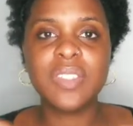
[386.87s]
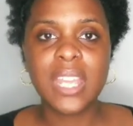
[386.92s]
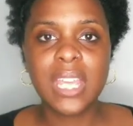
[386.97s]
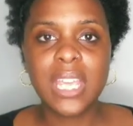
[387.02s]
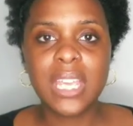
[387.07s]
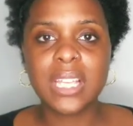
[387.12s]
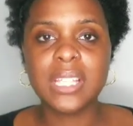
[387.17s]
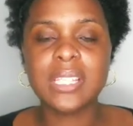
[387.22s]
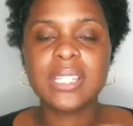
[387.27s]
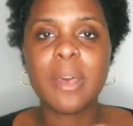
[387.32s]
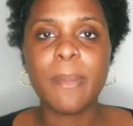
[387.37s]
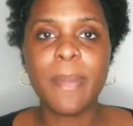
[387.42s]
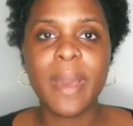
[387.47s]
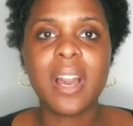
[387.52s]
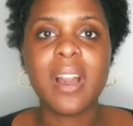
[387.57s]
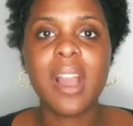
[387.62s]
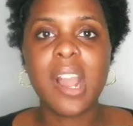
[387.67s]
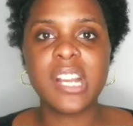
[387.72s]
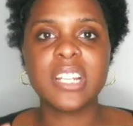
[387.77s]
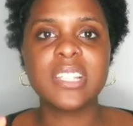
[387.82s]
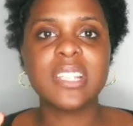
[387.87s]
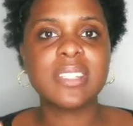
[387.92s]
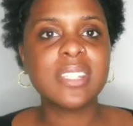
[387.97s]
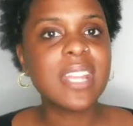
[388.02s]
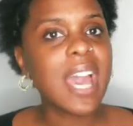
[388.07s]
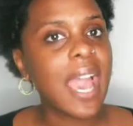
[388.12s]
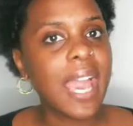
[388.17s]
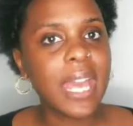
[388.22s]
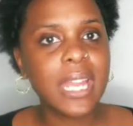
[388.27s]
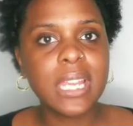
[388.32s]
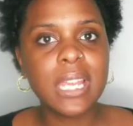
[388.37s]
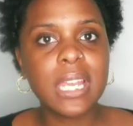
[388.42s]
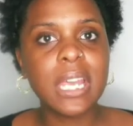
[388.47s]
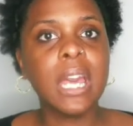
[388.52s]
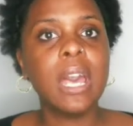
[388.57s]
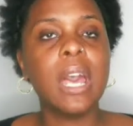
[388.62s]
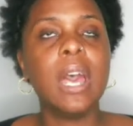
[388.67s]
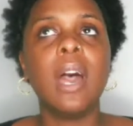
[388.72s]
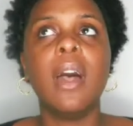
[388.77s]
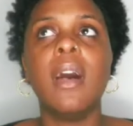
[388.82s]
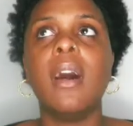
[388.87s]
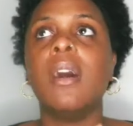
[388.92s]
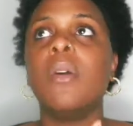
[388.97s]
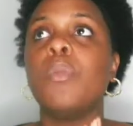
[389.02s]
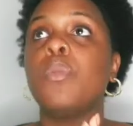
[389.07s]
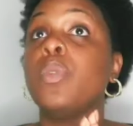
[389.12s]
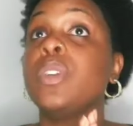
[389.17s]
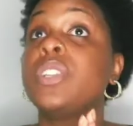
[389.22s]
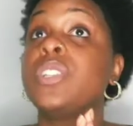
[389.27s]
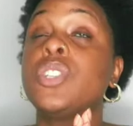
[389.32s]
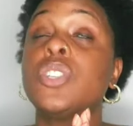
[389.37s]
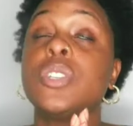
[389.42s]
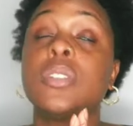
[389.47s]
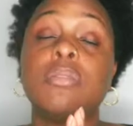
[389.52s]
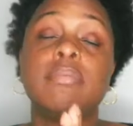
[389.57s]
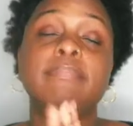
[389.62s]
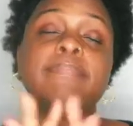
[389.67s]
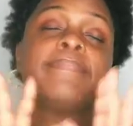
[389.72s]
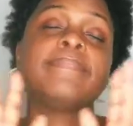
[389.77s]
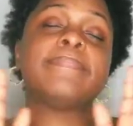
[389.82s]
things about our society, which